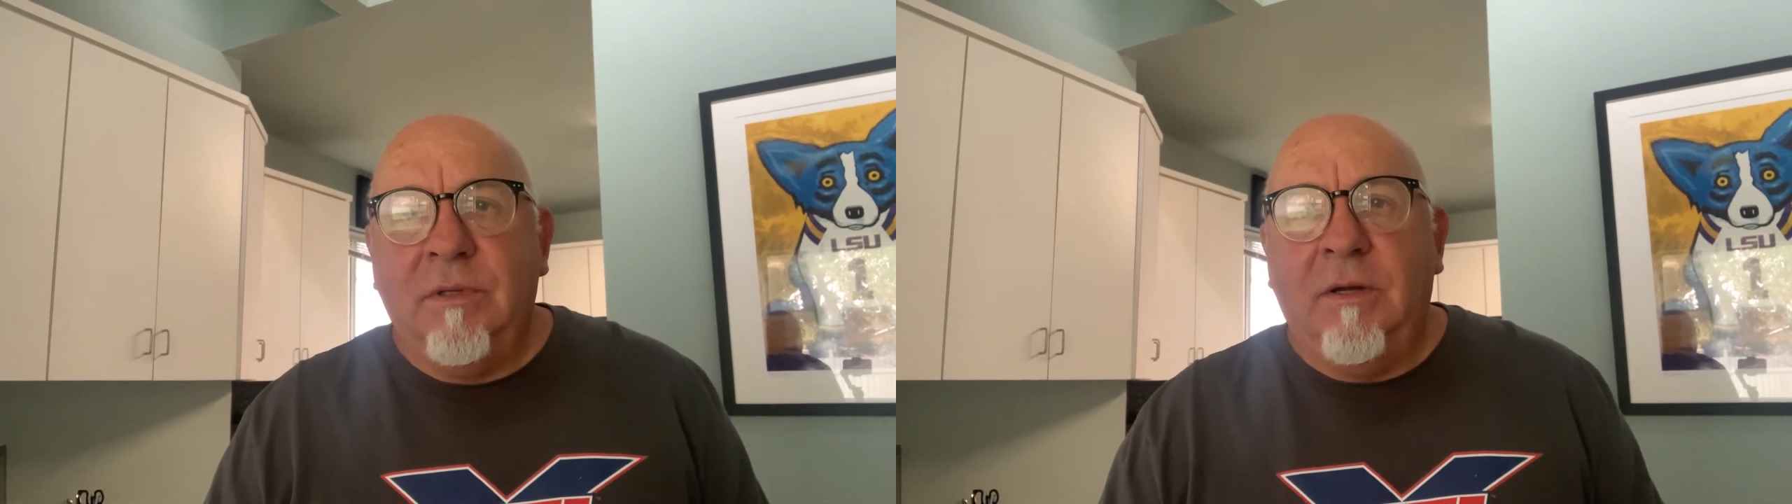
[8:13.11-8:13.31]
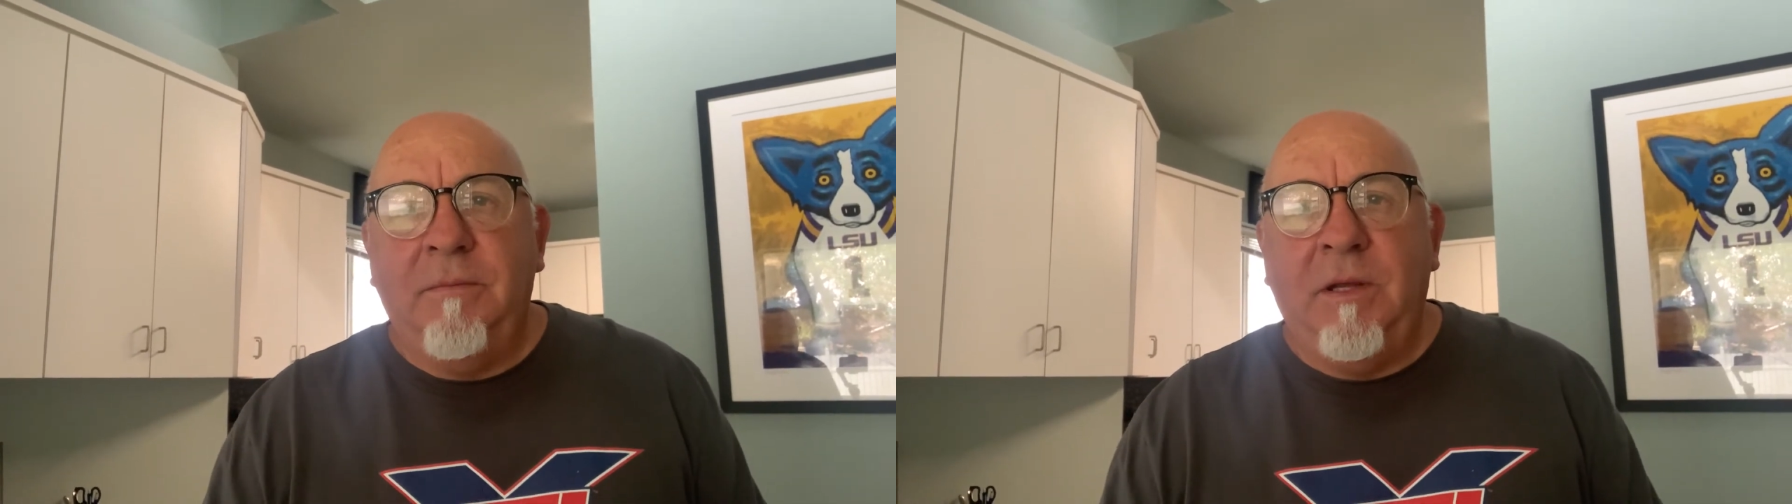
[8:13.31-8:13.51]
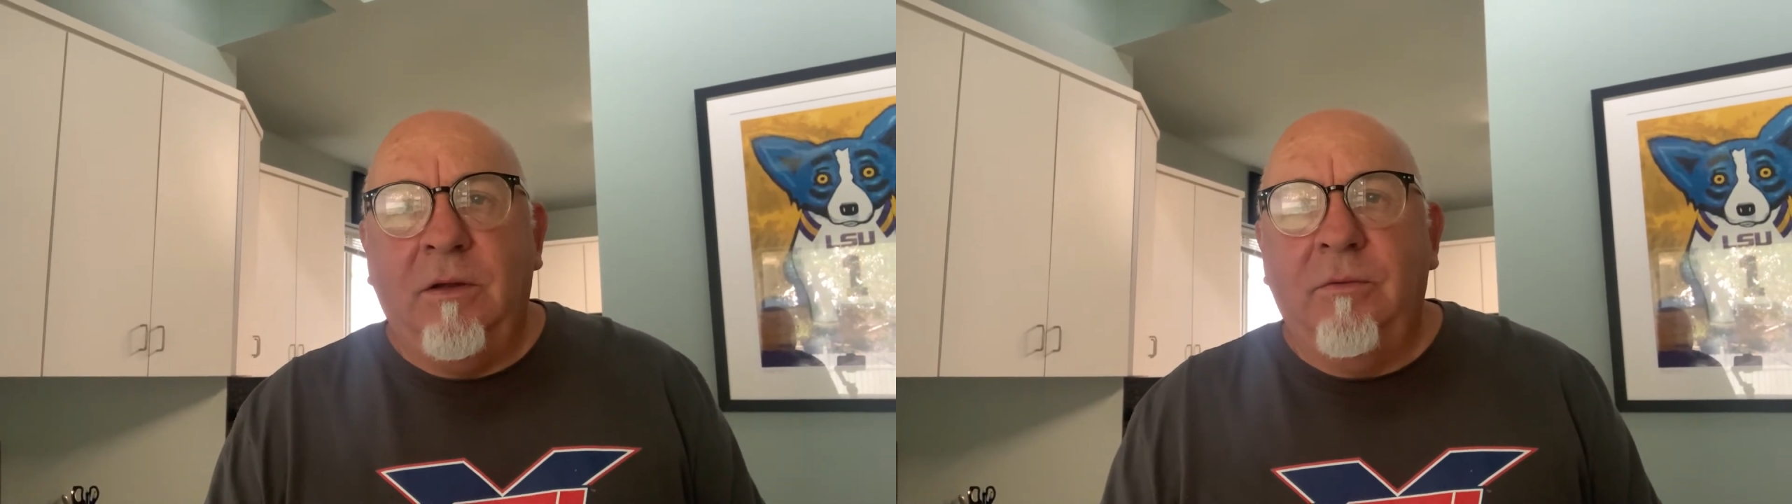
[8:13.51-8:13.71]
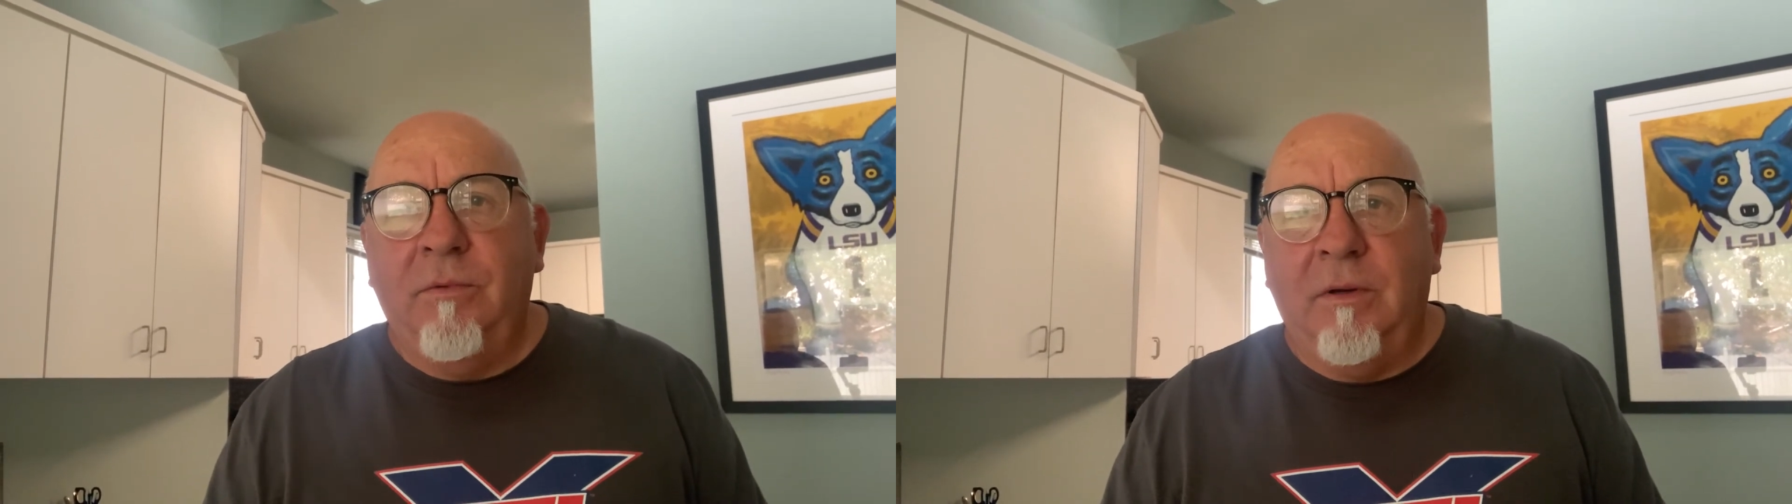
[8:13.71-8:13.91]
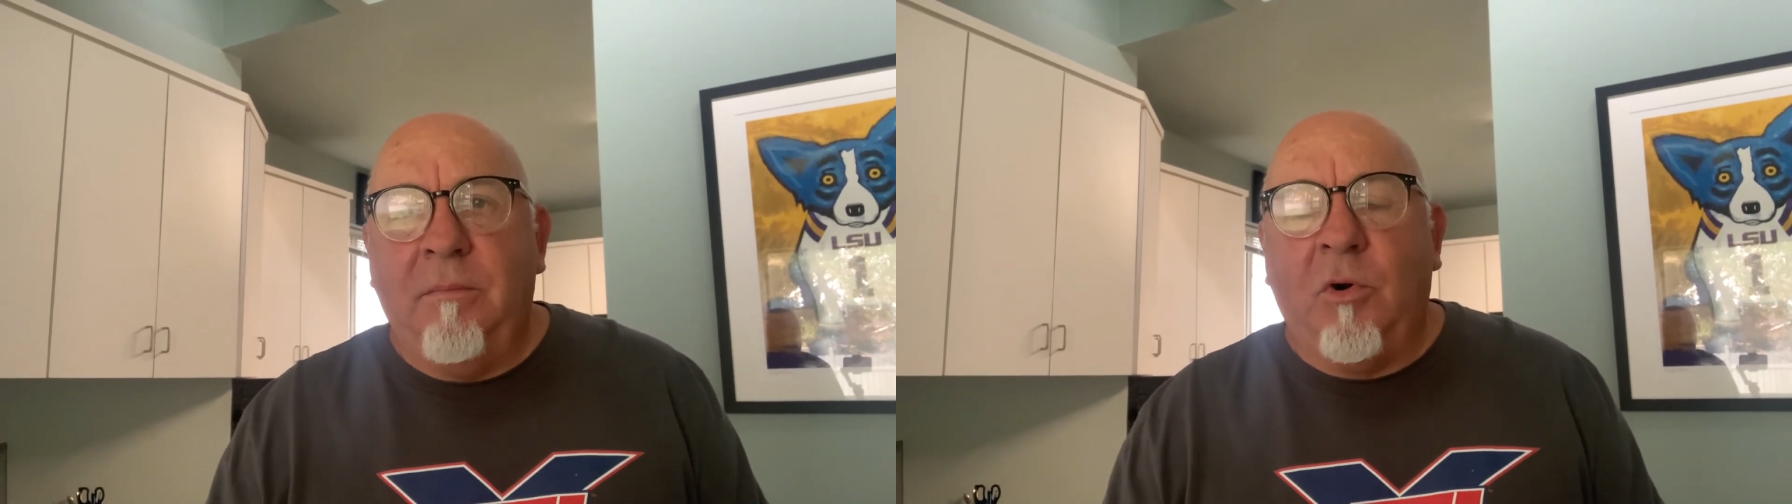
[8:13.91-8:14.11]

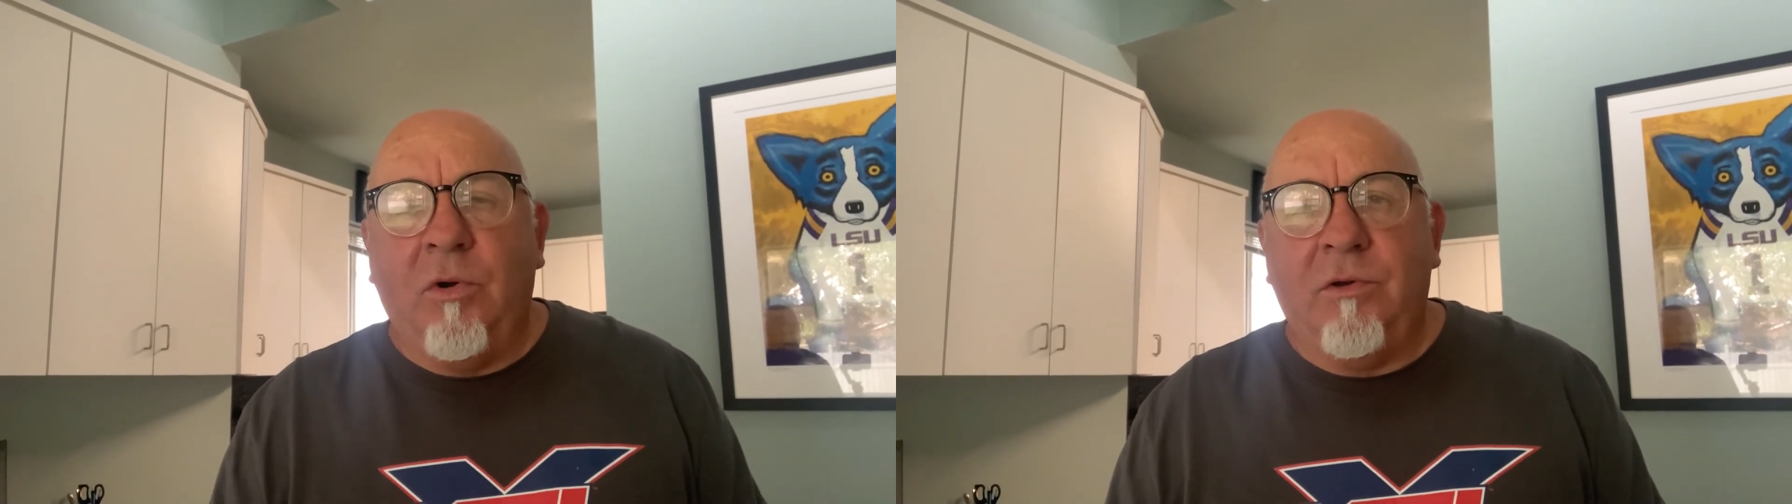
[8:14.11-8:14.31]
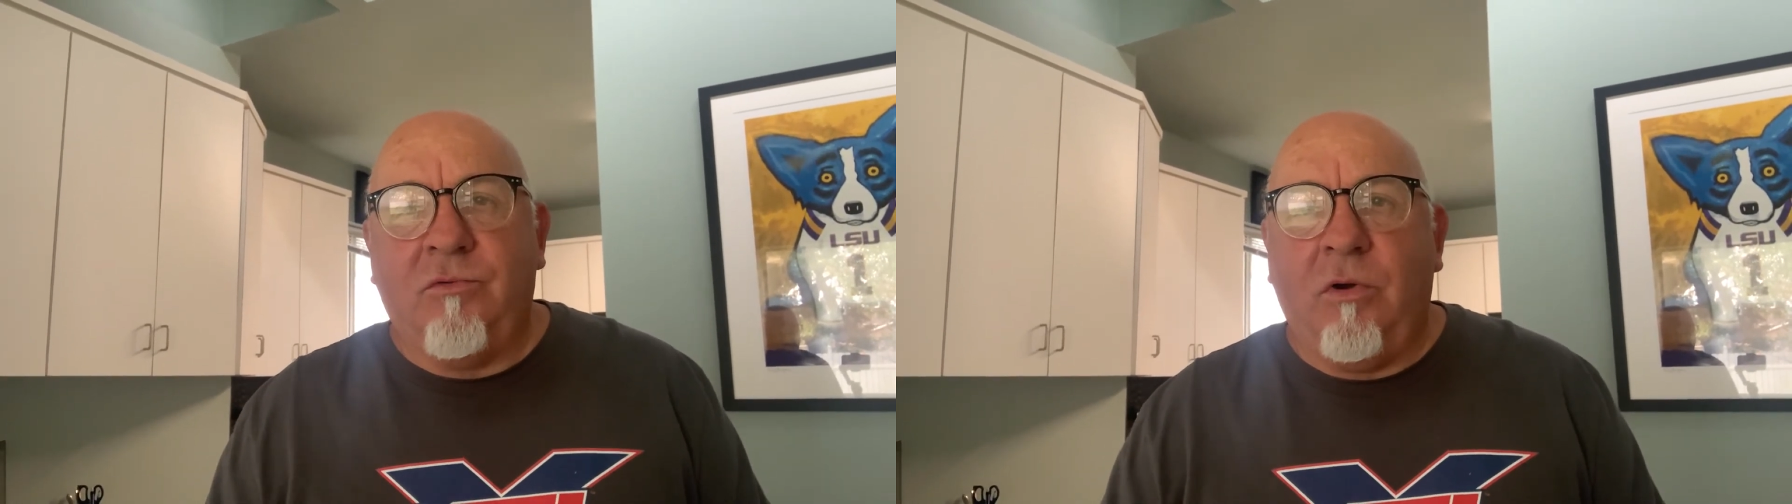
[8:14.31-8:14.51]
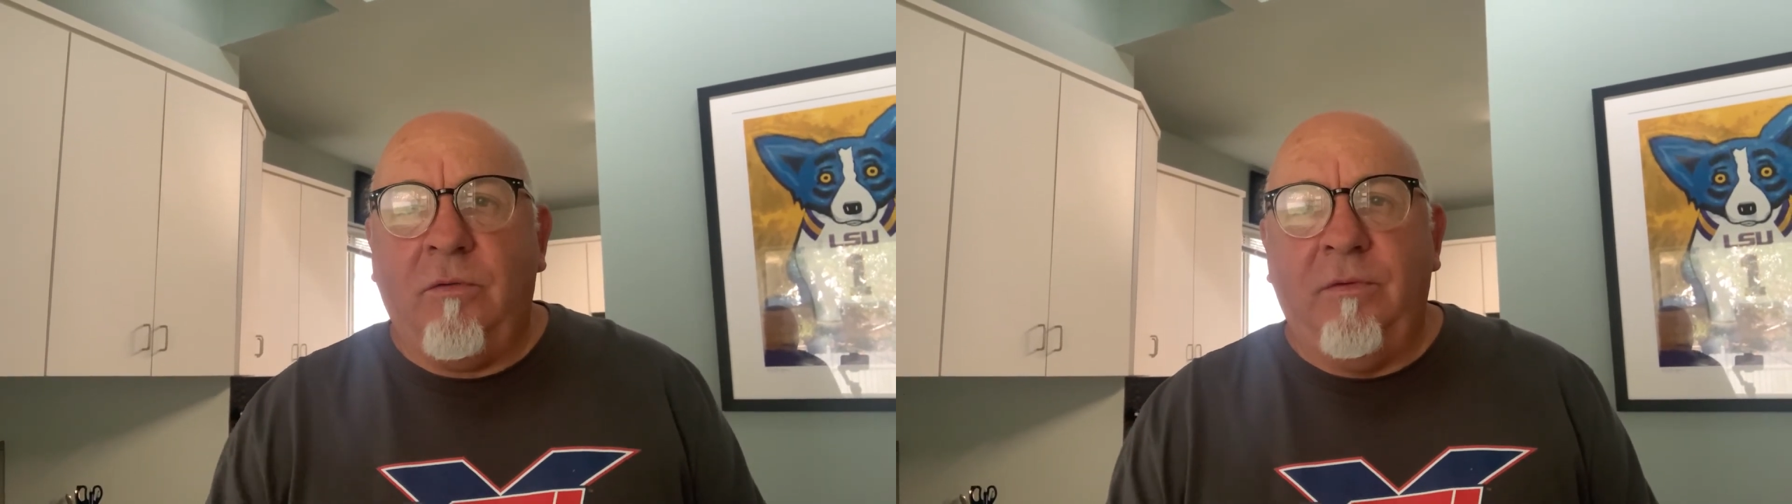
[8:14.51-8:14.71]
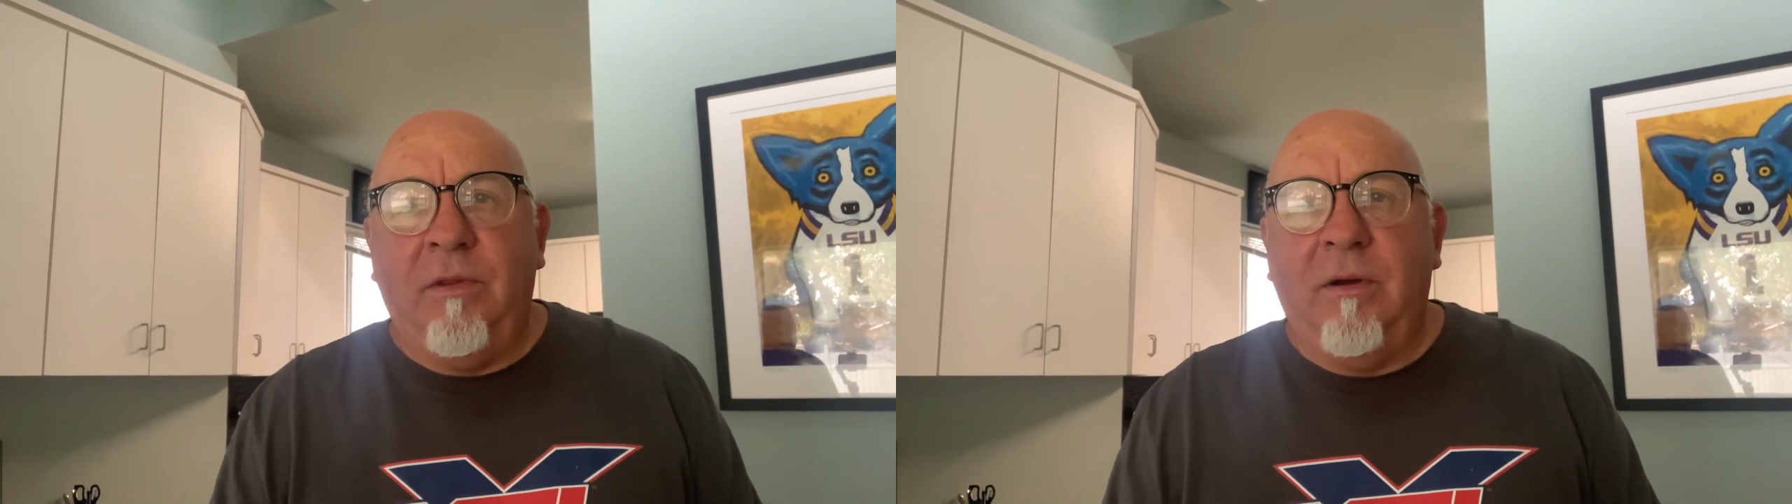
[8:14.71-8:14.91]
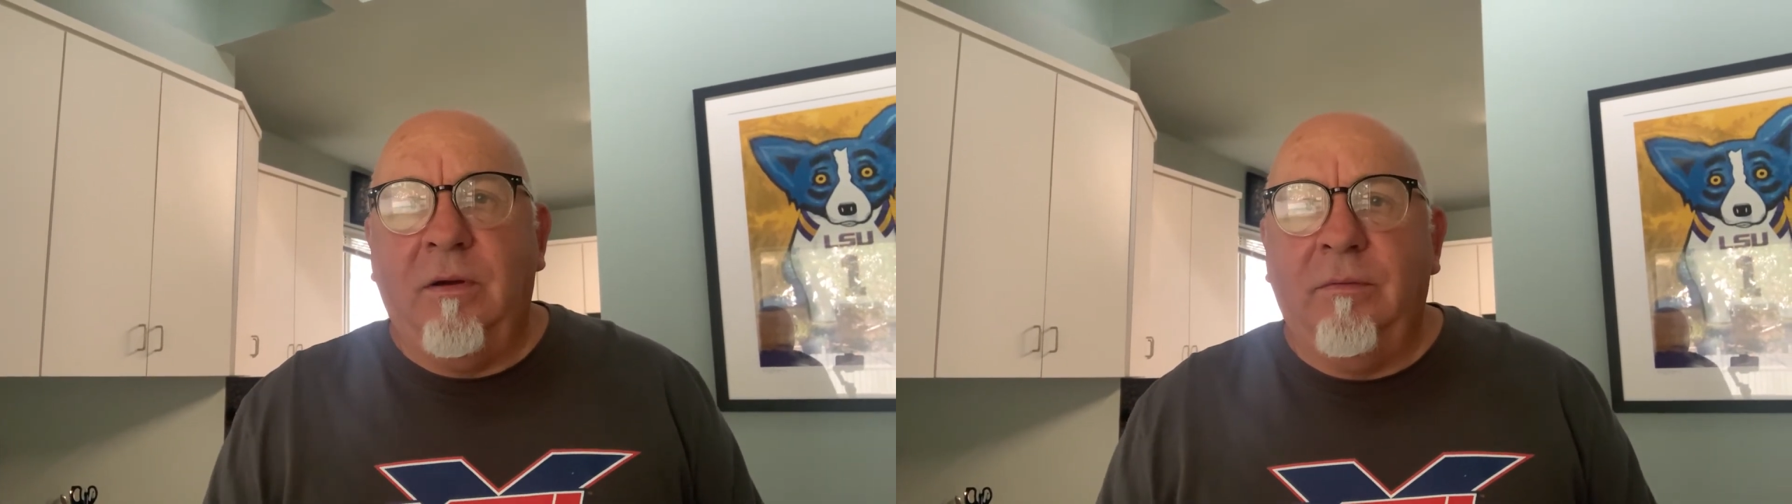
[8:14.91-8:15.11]
Marcus Crawford
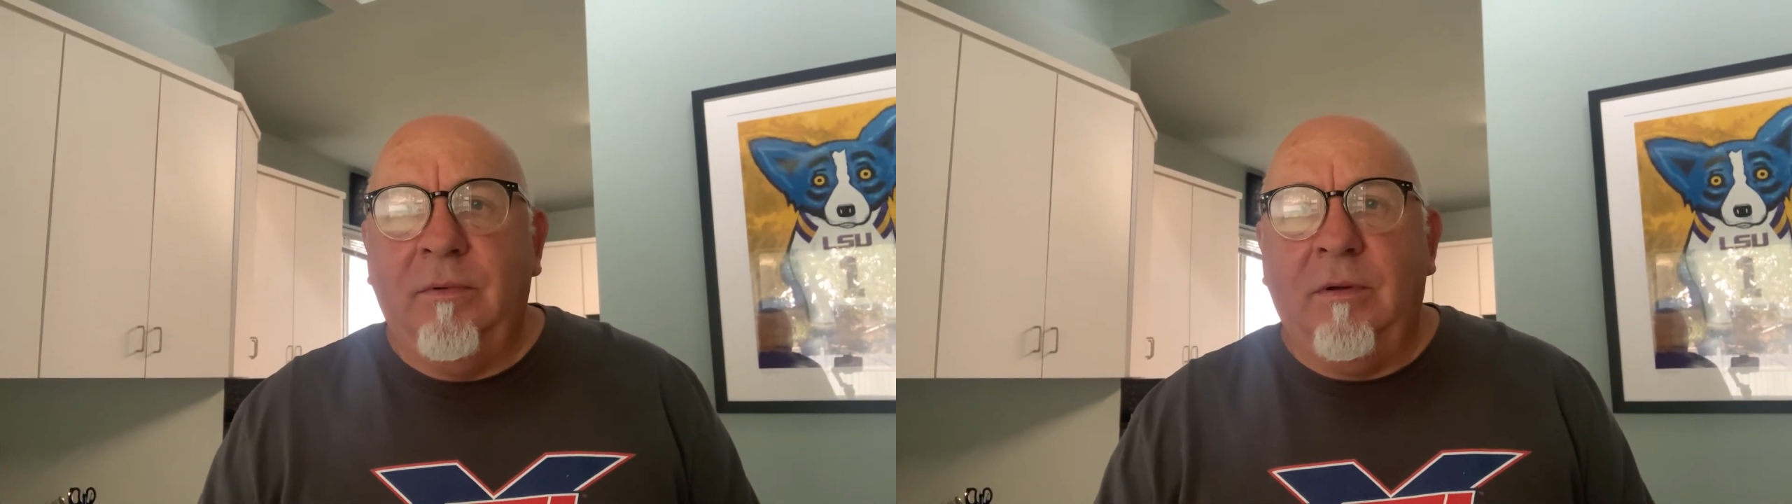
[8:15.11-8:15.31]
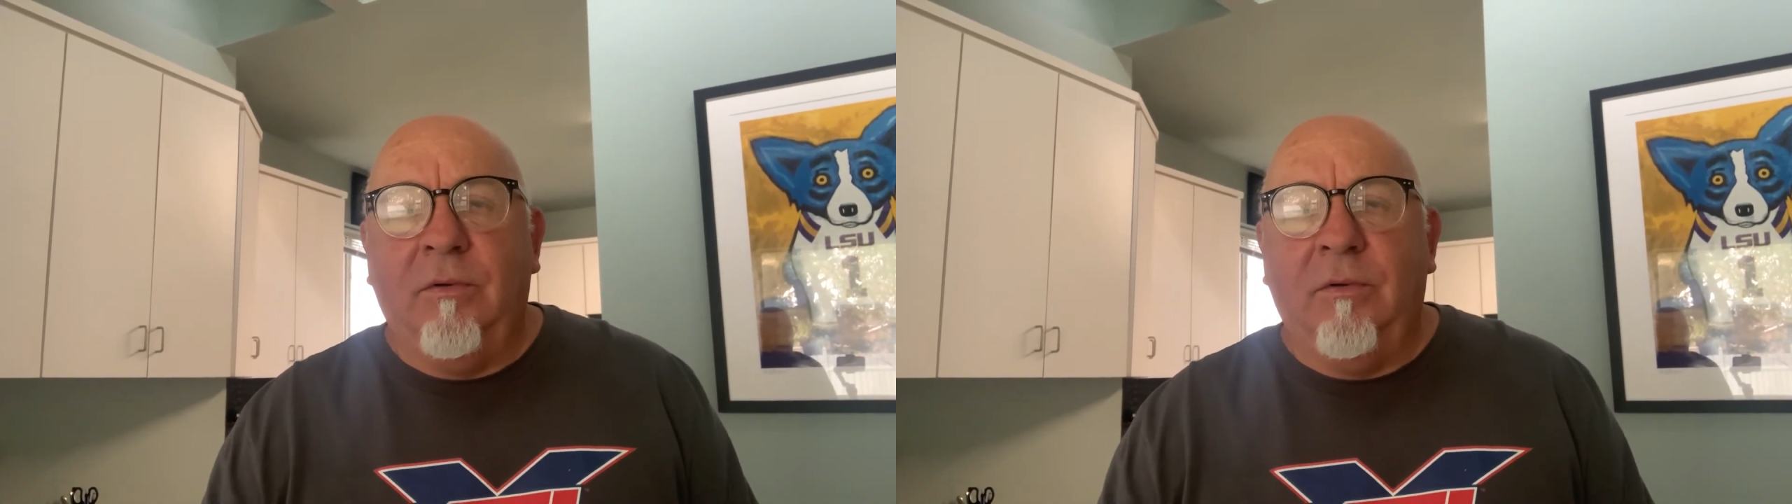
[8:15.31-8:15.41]
there